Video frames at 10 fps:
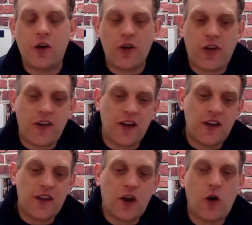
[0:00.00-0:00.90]

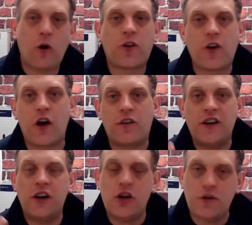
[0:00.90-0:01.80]
consider the cost of
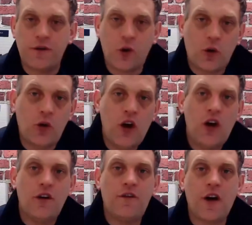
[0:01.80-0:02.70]
a new floor
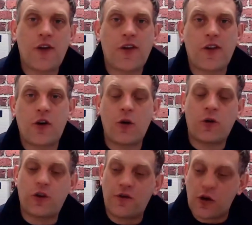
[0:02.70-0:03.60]
versus the
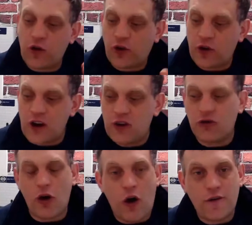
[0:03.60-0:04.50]
cost of a
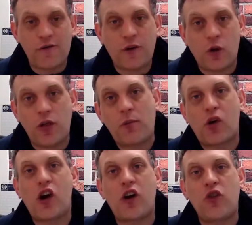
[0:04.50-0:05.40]
restoration of a floor and the
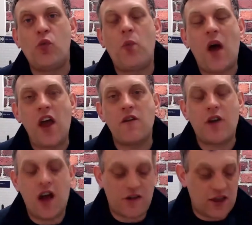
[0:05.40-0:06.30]
price you'll pay
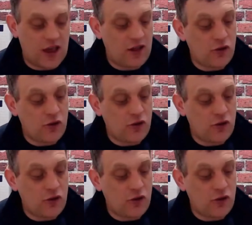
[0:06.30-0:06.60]
for having that.